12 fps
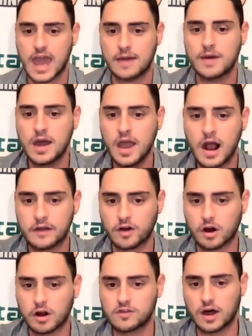game. As
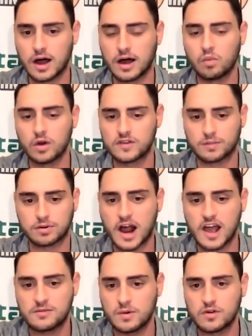Arkansas, wouldn't
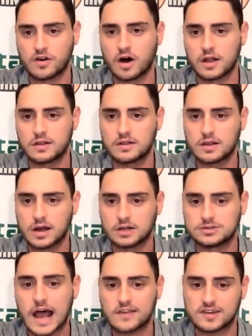surprise me, we saw it
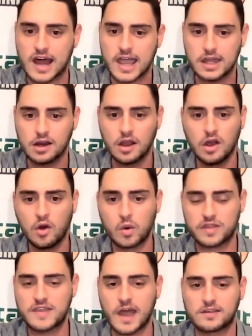last night
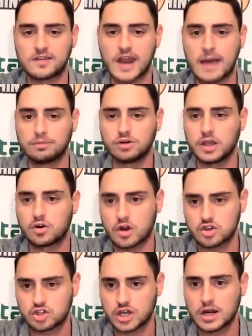with Texas and Abilene
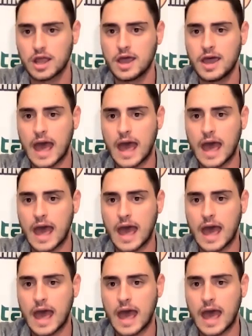Christian.